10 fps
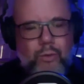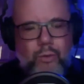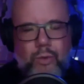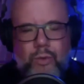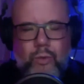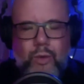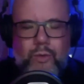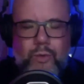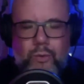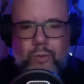
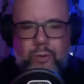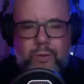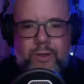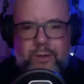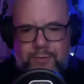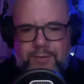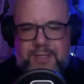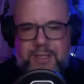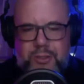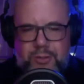What were, what were the
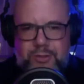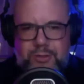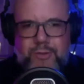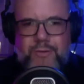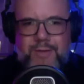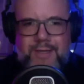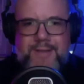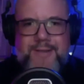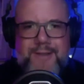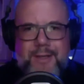conversations sort of
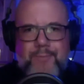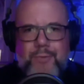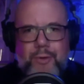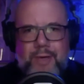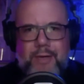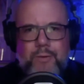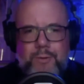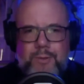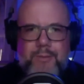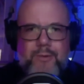that you had
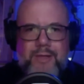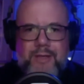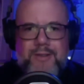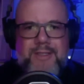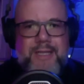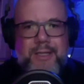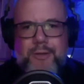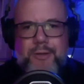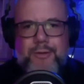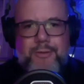with people that are telling
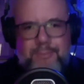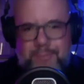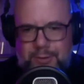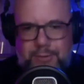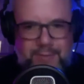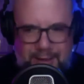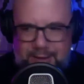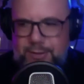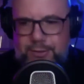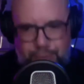you, you've done
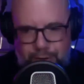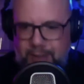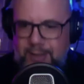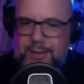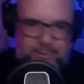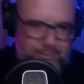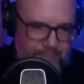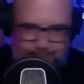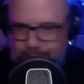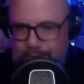it, you've tried,
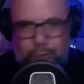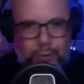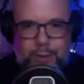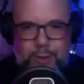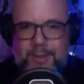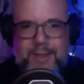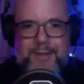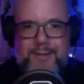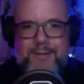don't worry about it?